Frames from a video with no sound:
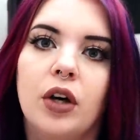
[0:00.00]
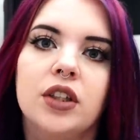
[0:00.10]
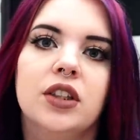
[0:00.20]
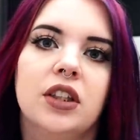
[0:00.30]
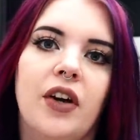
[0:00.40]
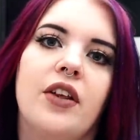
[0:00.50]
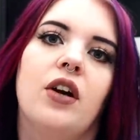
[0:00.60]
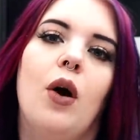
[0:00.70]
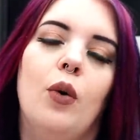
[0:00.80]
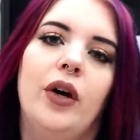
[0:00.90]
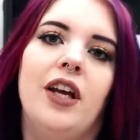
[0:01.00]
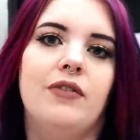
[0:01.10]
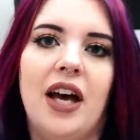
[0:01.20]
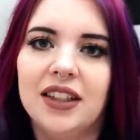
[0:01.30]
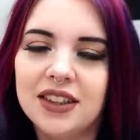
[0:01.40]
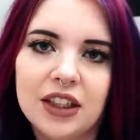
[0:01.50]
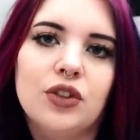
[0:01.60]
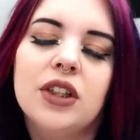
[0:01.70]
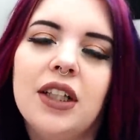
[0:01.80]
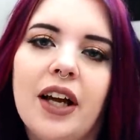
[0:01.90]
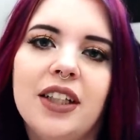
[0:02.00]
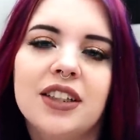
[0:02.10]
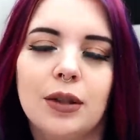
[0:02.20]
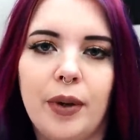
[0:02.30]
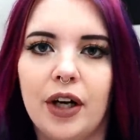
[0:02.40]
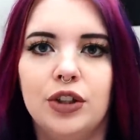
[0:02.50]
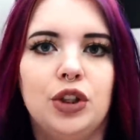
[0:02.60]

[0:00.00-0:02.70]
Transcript: personally rather own a vest that's really nice compared